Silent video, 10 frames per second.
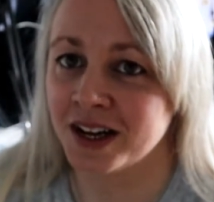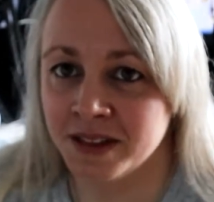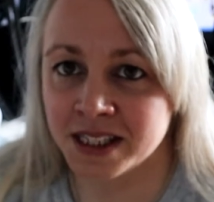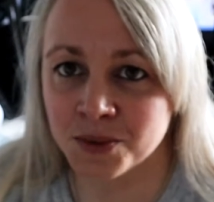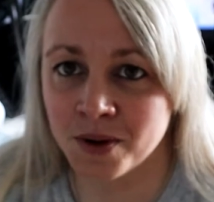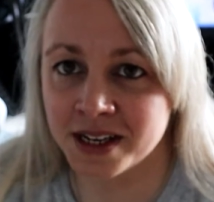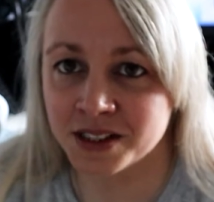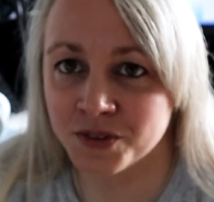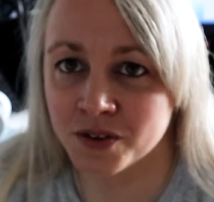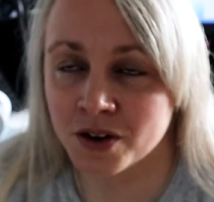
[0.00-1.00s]
This one
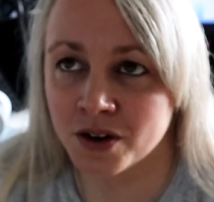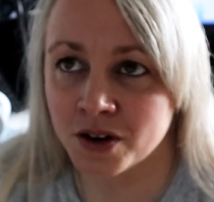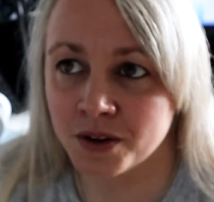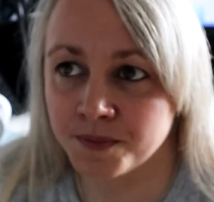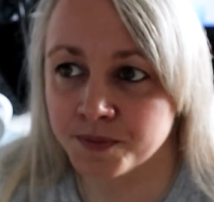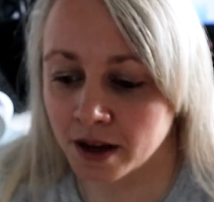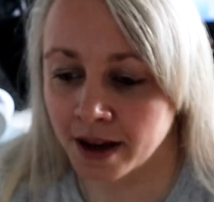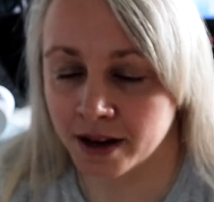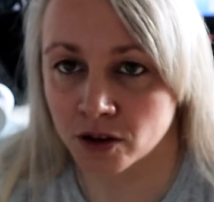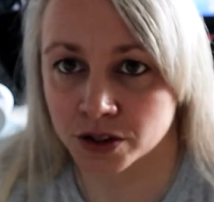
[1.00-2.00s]
is for
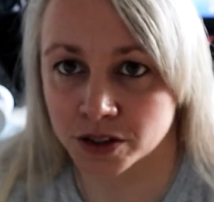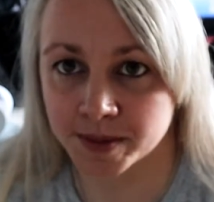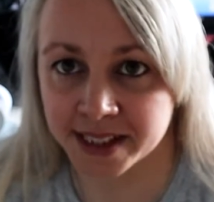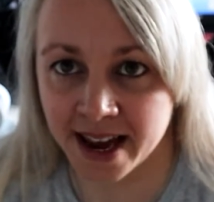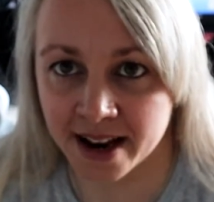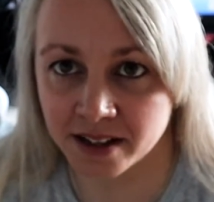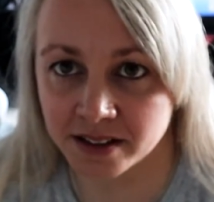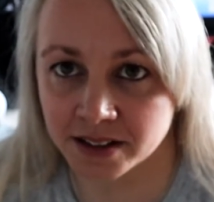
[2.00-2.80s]
a custom tin.